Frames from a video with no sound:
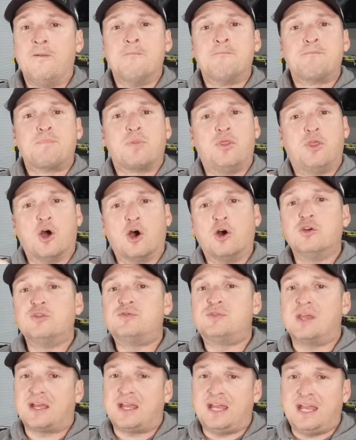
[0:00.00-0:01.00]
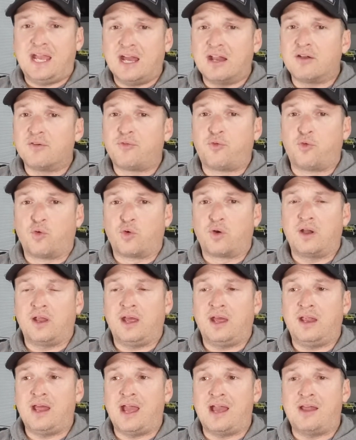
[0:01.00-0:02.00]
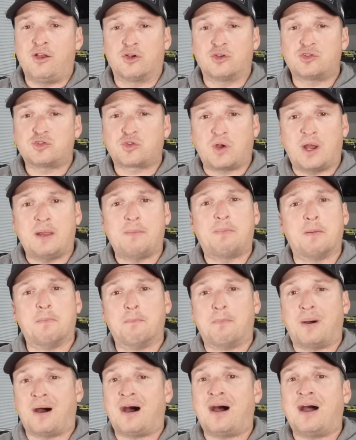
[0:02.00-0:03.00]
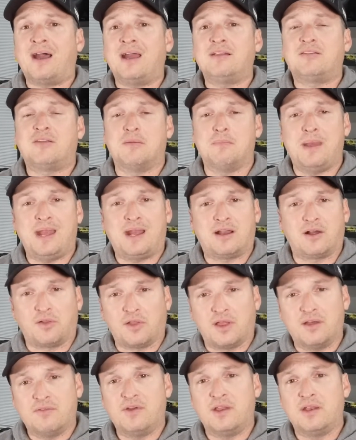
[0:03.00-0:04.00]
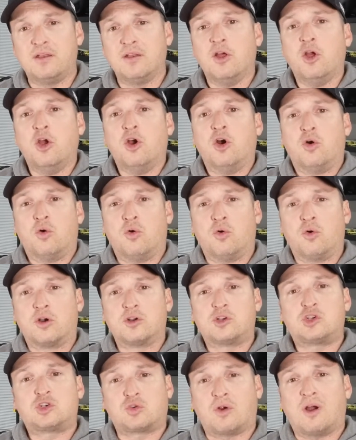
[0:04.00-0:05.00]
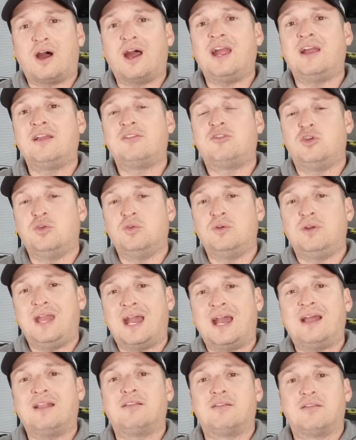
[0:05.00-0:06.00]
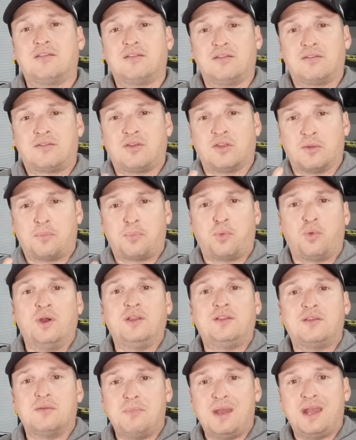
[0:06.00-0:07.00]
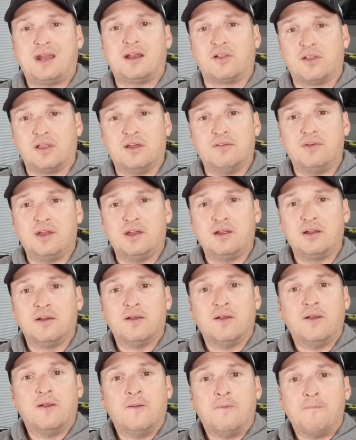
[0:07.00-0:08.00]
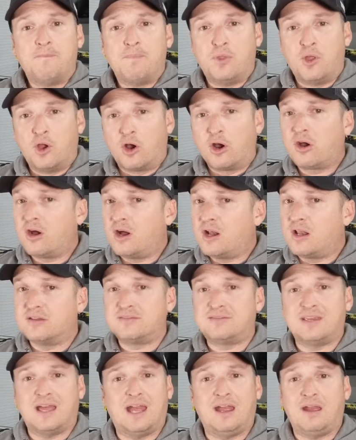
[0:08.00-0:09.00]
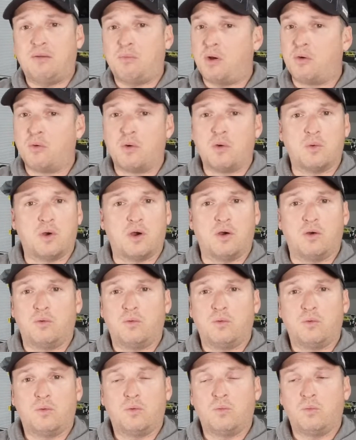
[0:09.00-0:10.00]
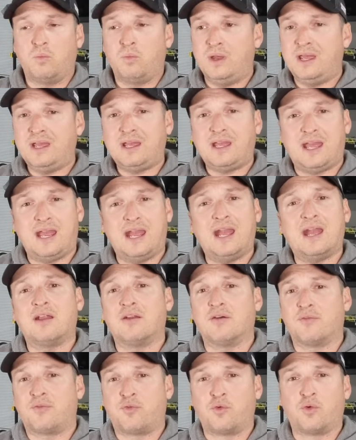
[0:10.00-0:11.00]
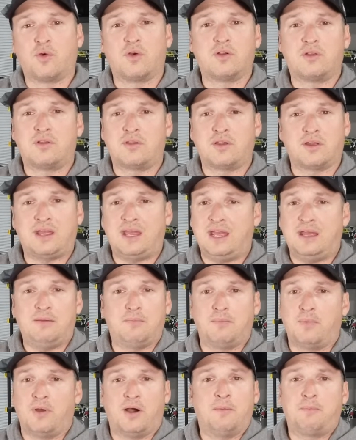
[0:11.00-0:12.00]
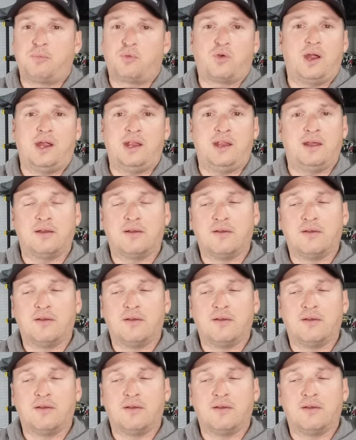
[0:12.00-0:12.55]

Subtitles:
Those that can't afford it and are scraping by to make a living or trying to get to the point to make a living, they're going to say, whoa, whoa, whoa, we can't afford to keep upgrading.